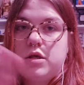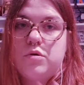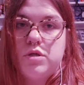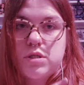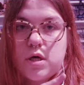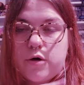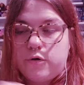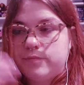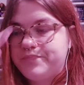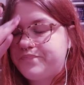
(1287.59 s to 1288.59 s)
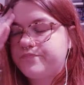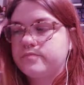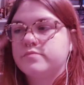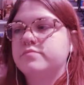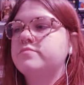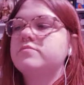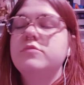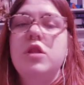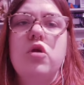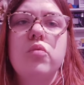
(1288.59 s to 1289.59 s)
you just go
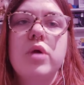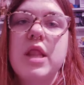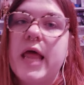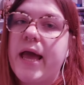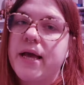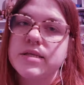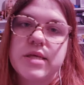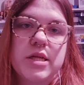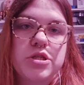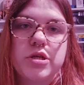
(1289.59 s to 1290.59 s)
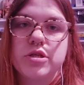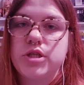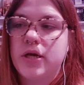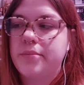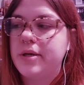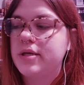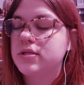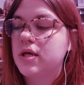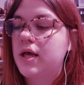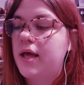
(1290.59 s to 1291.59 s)
relax, get into your
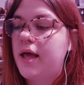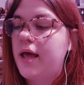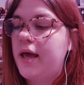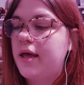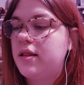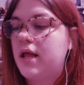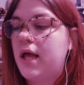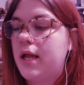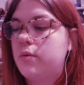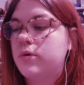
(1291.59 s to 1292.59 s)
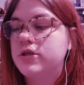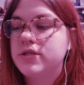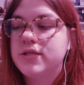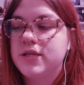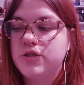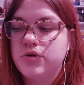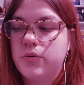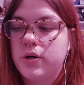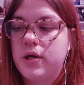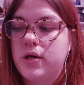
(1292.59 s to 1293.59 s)
jammies, and then we'll just
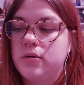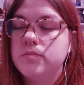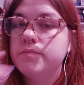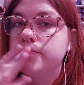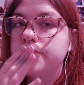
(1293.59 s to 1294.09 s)
enjoy